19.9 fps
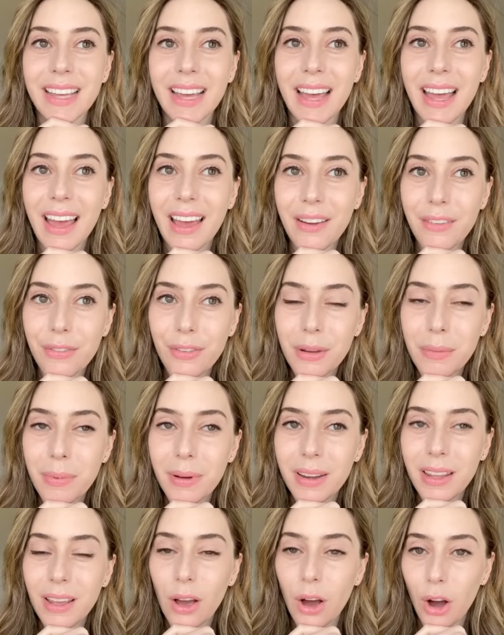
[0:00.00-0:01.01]

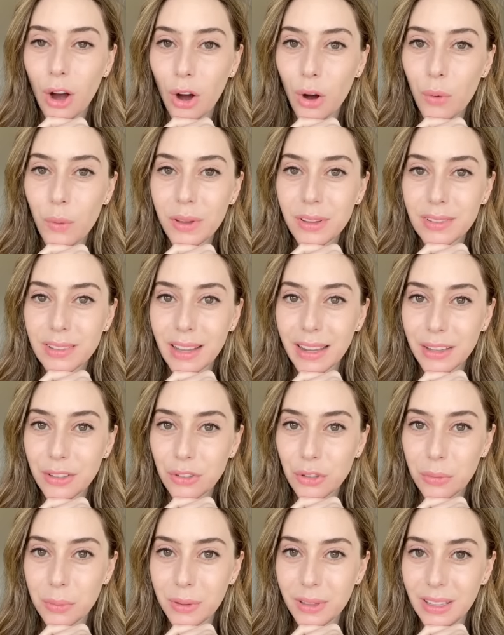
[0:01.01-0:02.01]
everybody always likes
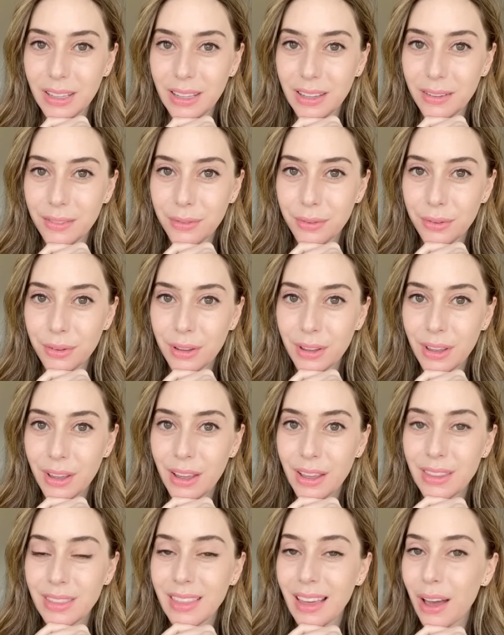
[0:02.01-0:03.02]
to believe
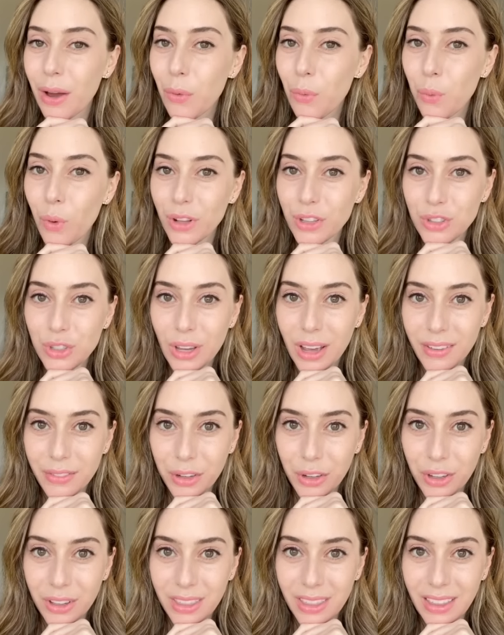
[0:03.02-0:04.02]
that once you have a
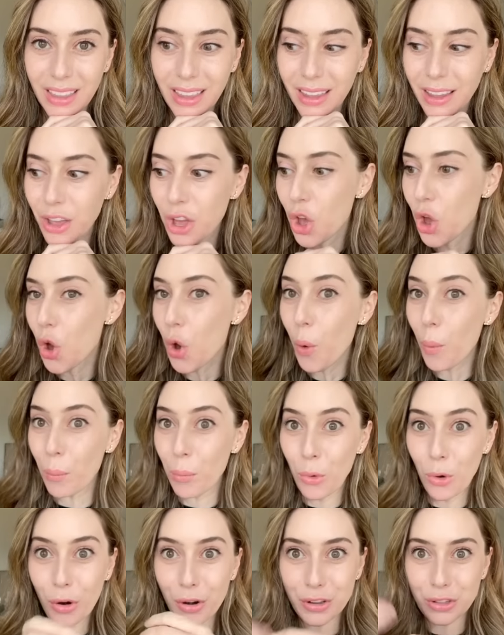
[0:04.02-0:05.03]
good thing,
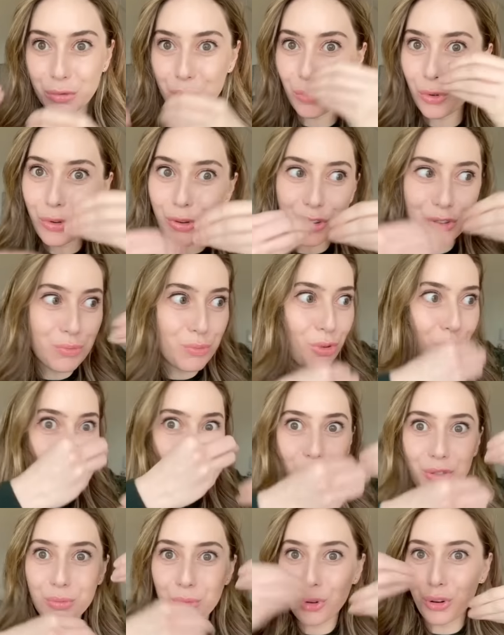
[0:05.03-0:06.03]
more is more is more
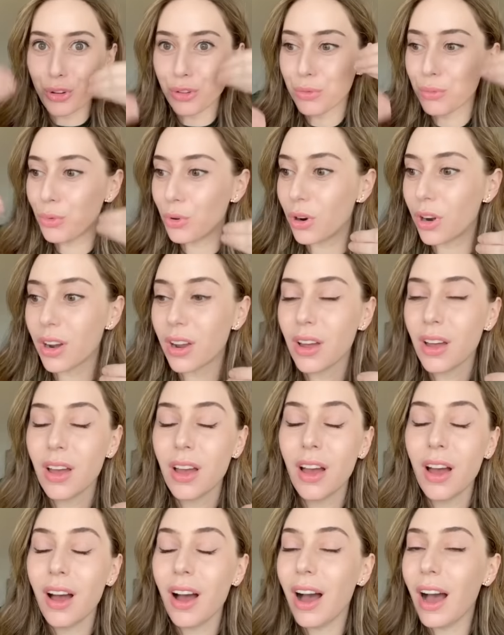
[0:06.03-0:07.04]
is more is more.
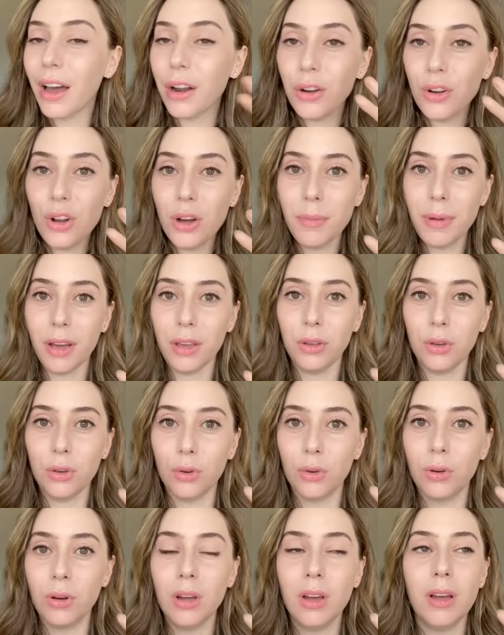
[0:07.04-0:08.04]
I don't know about
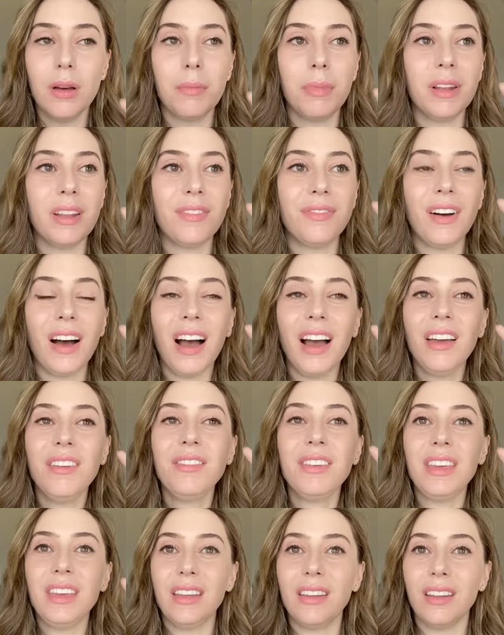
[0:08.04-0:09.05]
you, but if
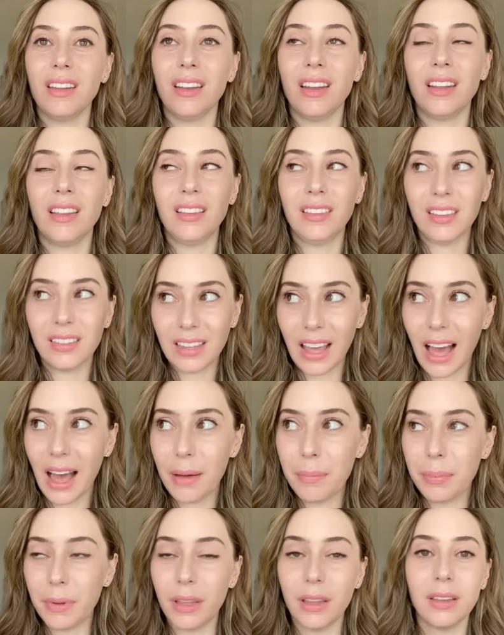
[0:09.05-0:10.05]
I've eaten, and this has
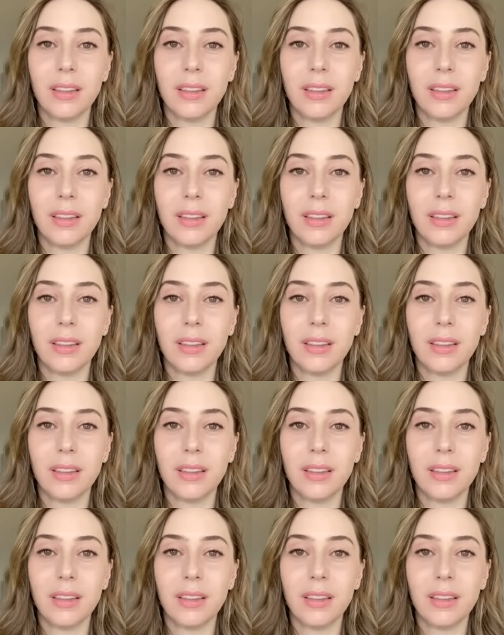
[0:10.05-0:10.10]
happened,